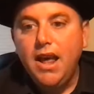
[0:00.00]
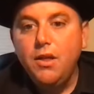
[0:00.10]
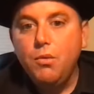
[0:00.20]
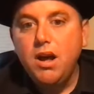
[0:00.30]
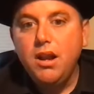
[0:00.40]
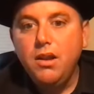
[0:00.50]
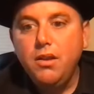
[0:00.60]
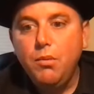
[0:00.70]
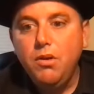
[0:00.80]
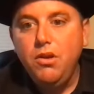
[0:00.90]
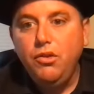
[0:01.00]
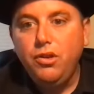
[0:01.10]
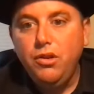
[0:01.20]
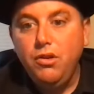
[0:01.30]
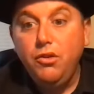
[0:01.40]
another one that we
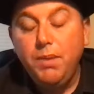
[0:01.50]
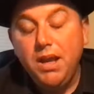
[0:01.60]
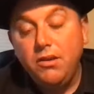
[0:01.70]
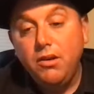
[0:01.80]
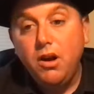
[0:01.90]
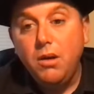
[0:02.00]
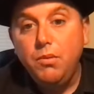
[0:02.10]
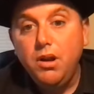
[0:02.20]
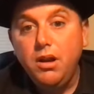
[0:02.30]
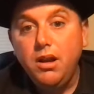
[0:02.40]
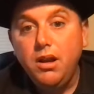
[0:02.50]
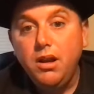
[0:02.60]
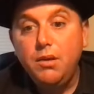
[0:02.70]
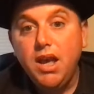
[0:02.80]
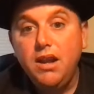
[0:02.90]
used to use big time when
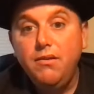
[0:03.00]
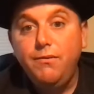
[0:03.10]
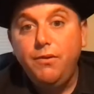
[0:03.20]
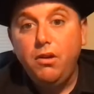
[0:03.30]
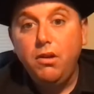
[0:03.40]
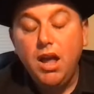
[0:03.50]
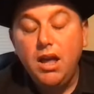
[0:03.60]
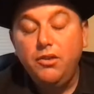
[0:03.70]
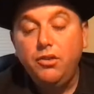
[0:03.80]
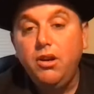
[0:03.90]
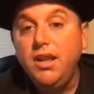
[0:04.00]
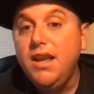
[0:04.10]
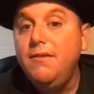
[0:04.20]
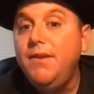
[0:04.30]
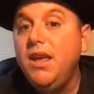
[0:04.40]
uh, we had follow uh,
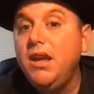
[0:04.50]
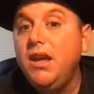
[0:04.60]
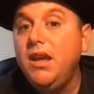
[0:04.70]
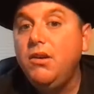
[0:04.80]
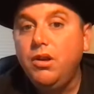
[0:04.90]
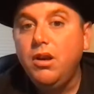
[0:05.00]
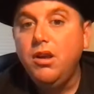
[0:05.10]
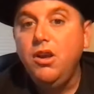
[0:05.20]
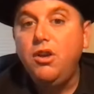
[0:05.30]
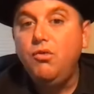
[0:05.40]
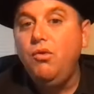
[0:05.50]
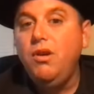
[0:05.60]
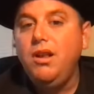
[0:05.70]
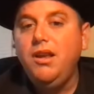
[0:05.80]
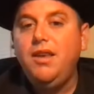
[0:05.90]
sorry lead vehicles, you could
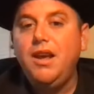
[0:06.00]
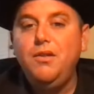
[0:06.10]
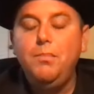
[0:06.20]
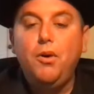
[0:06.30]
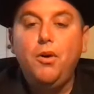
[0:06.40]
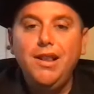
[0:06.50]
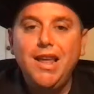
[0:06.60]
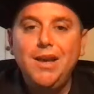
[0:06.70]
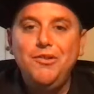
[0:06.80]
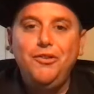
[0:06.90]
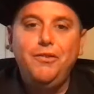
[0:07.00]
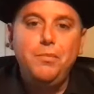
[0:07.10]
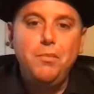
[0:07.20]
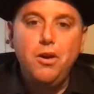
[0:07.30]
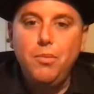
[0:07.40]
really tell the body language
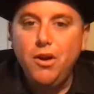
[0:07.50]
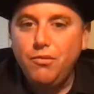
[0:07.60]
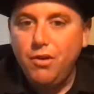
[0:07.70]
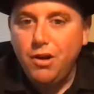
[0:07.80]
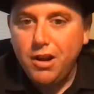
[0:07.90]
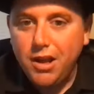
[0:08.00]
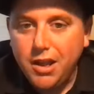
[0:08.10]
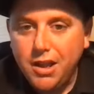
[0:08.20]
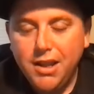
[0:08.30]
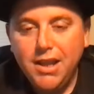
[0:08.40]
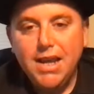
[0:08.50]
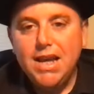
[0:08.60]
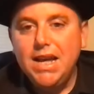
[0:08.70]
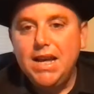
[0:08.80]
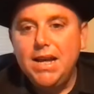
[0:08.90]
of the motorbike rider.
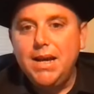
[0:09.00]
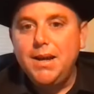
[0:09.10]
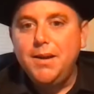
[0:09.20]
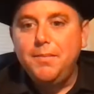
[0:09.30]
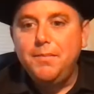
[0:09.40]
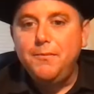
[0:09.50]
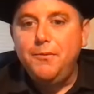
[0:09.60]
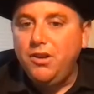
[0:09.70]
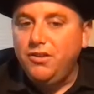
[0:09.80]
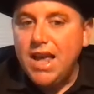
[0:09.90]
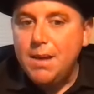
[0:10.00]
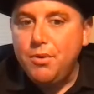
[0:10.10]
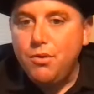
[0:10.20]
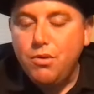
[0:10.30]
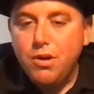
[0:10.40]
Um, for
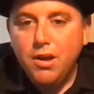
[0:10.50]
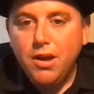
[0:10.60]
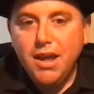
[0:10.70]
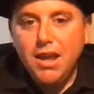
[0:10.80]
example,